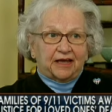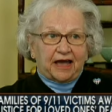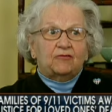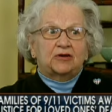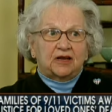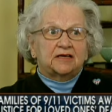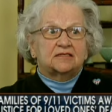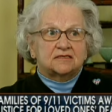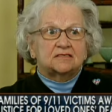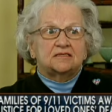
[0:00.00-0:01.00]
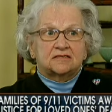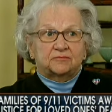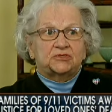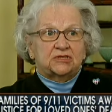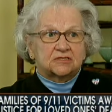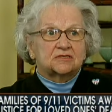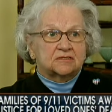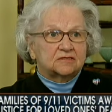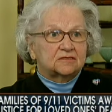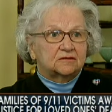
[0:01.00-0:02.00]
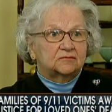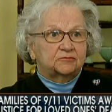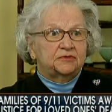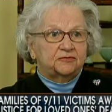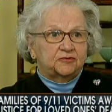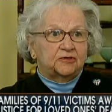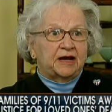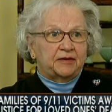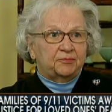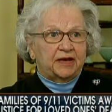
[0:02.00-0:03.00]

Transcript: I would like to see some justice before I